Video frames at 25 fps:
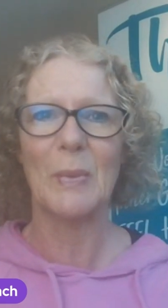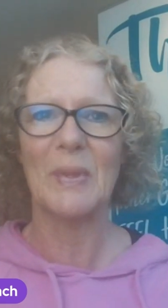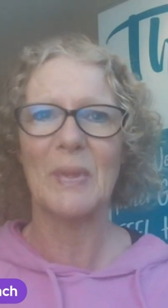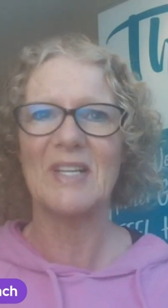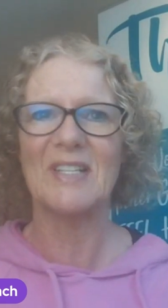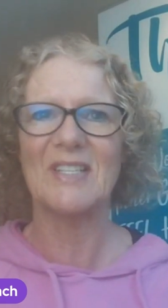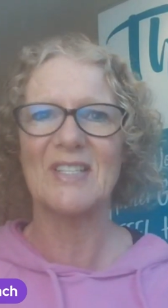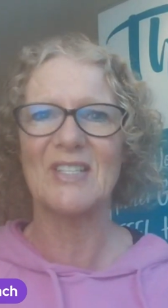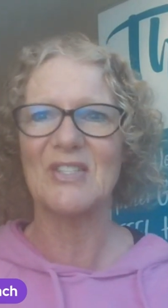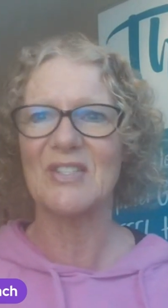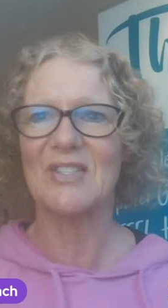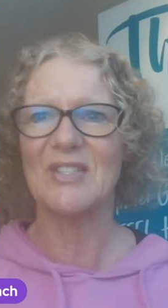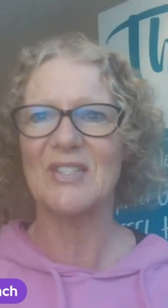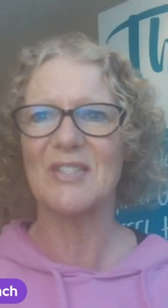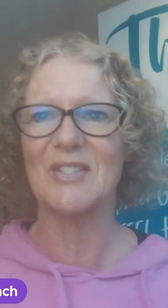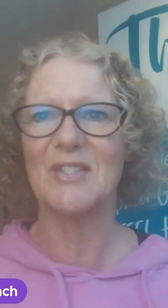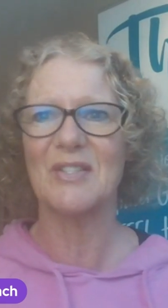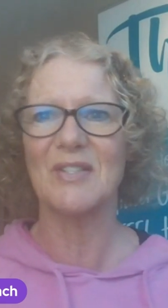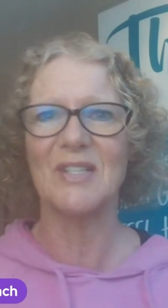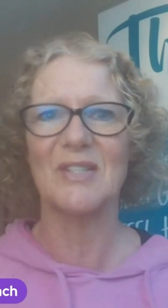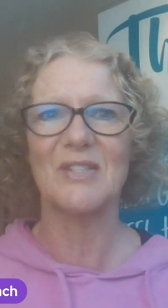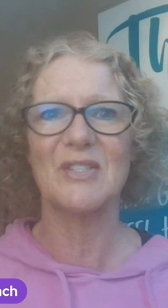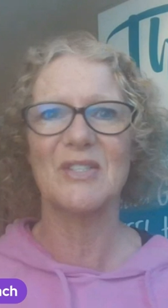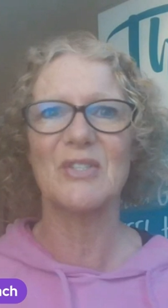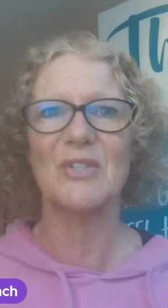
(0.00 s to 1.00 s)
It's just,
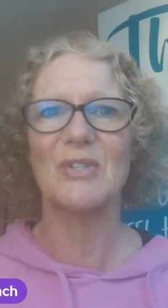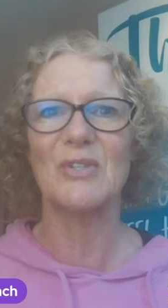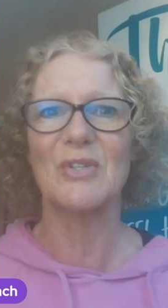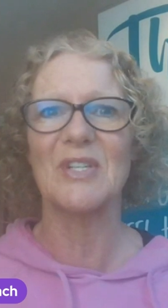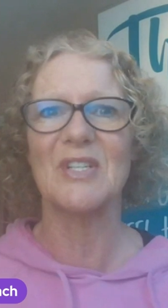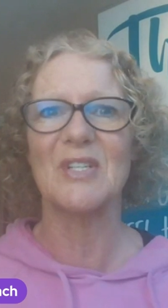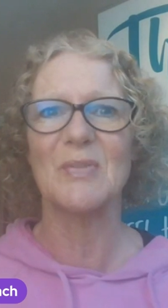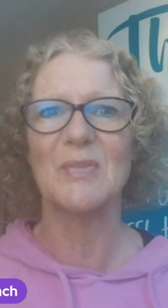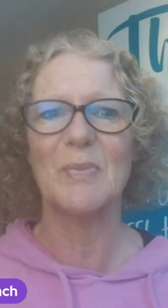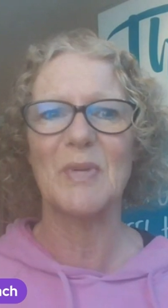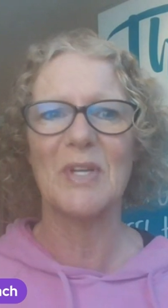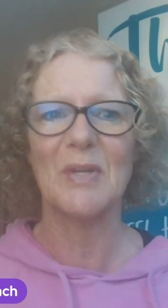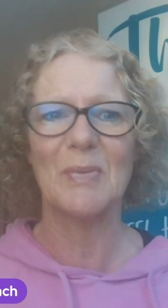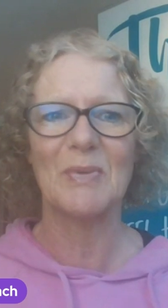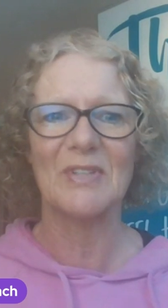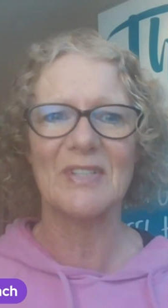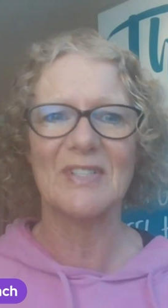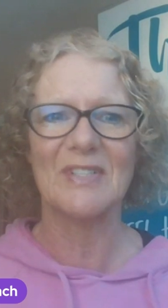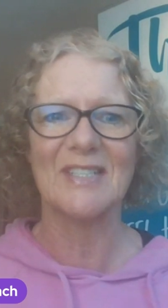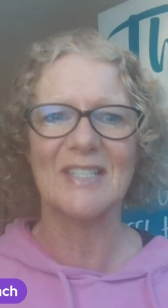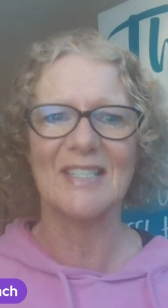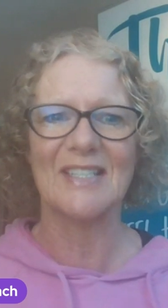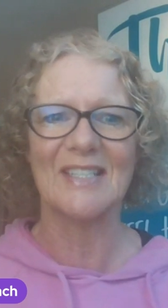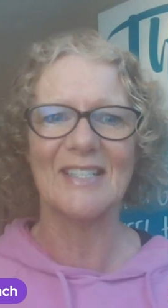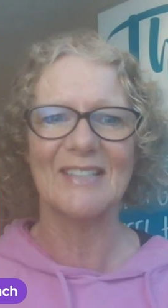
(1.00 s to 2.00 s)
it's talking to people,
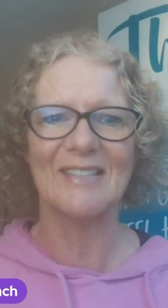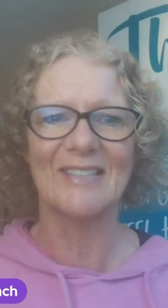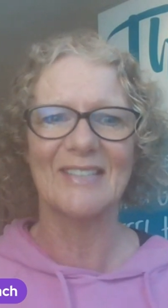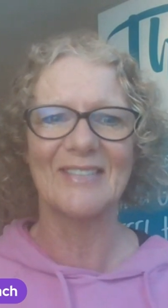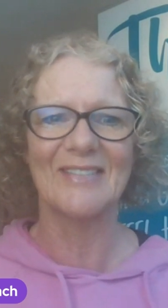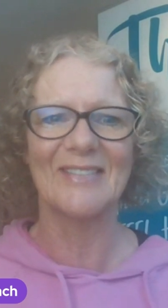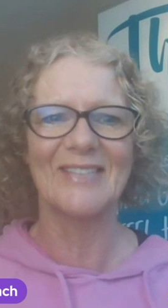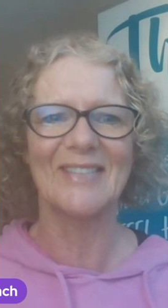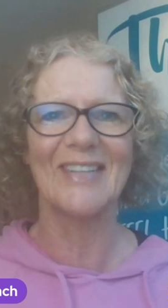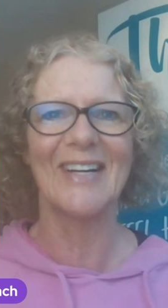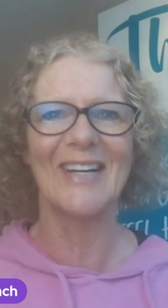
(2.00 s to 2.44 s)
isn't it?